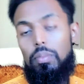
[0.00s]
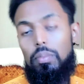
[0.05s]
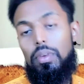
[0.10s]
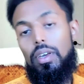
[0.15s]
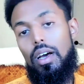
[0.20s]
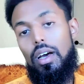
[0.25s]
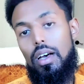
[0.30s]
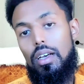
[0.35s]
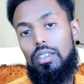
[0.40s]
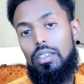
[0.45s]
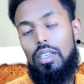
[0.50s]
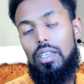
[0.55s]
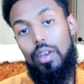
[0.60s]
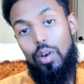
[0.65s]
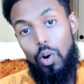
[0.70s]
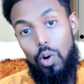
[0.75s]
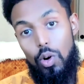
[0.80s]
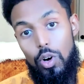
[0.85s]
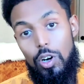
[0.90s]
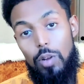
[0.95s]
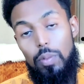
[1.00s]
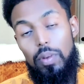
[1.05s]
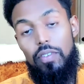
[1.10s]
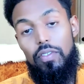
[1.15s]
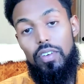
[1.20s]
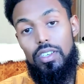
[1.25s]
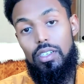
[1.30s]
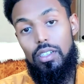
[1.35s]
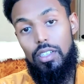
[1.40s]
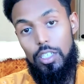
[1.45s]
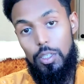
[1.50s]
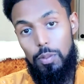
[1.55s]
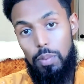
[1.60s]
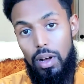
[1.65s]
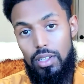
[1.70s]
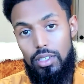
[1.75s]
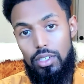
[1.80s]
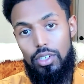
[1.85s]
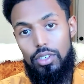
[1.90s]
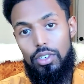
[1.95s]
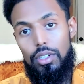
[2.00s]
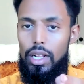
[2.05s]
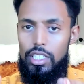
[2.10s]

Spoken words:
Because in order to be fiscally sponsored,